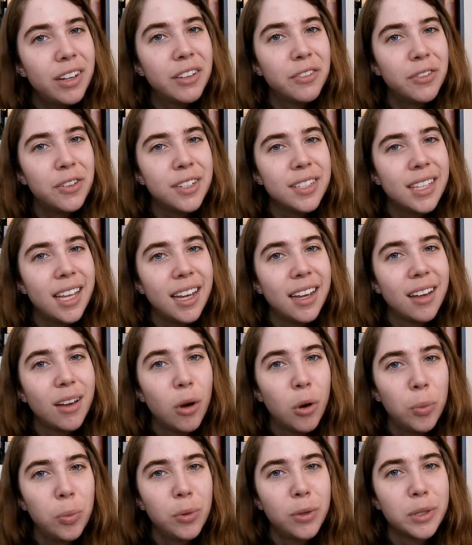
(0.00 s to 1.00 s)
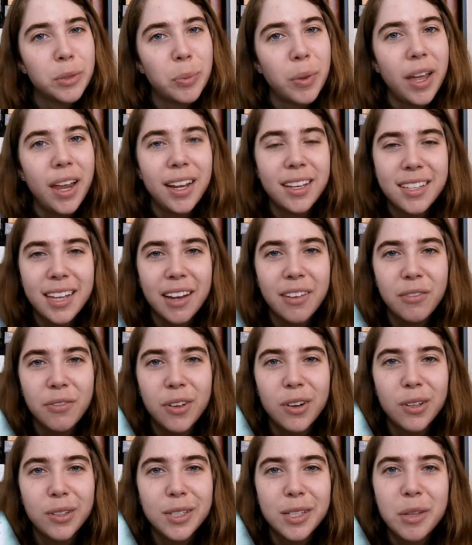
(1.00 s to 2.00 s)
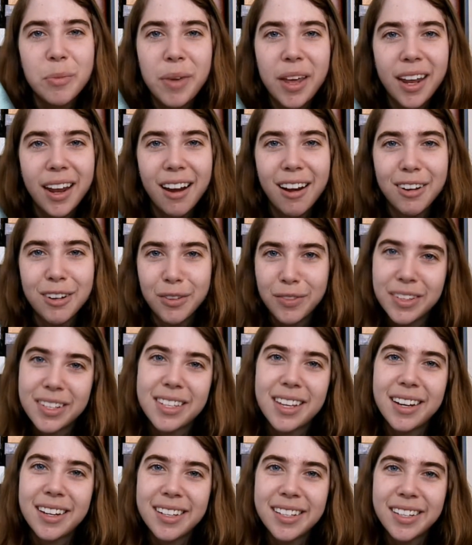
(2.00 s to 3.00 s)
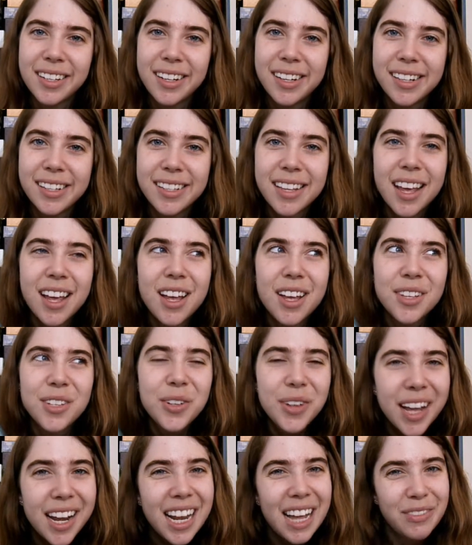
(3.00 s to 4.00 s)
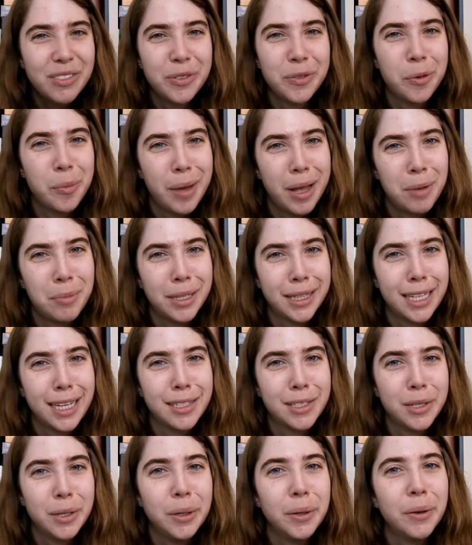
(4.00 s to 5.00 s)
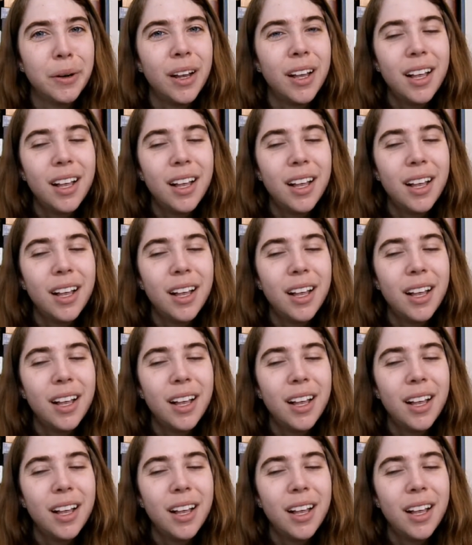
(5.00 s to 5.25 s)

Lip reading: it feels like Opal is playing second fiddle to the main character of the study series, so you kind of have to feel bad about that too.